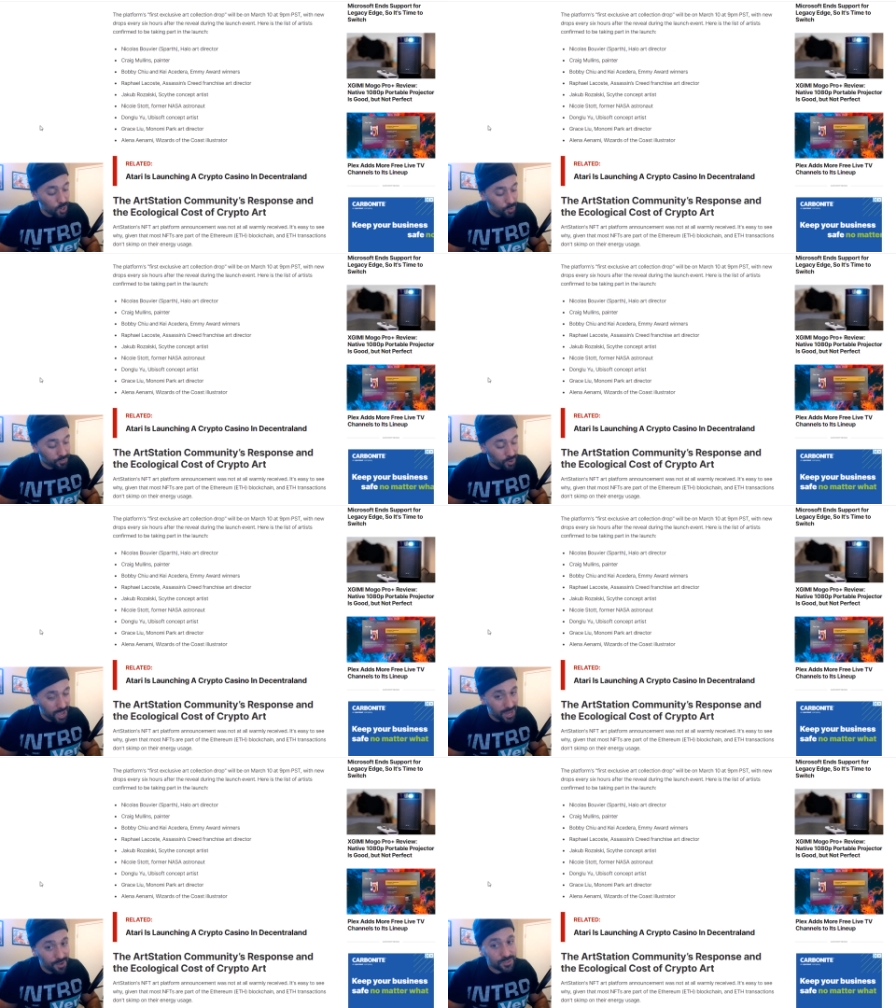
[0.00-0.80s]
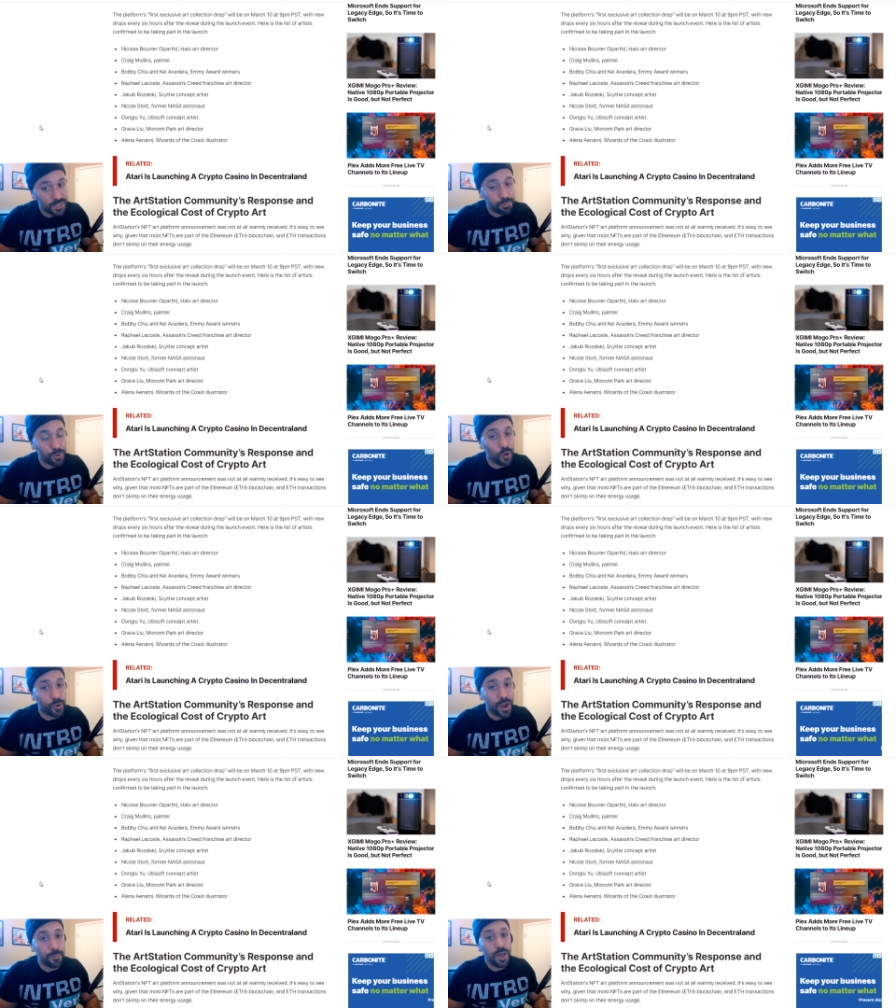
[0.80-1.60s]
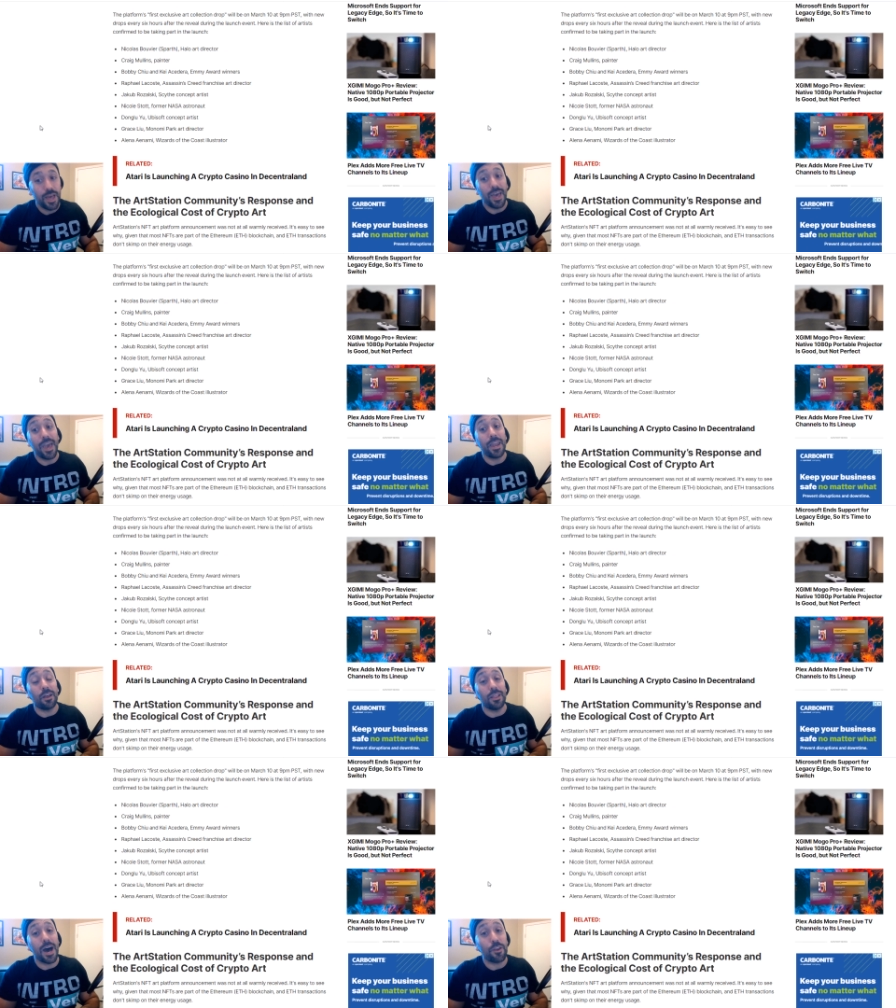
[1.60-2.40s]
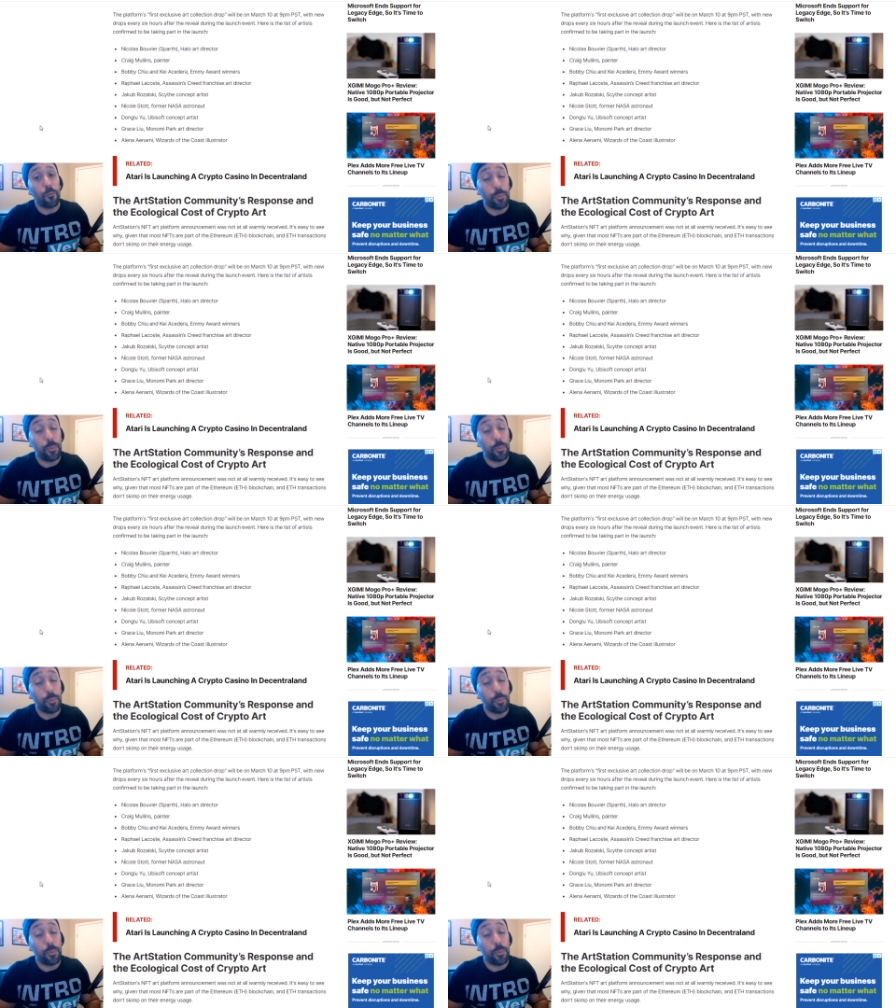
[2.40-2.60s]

of their NFT program, and a lot of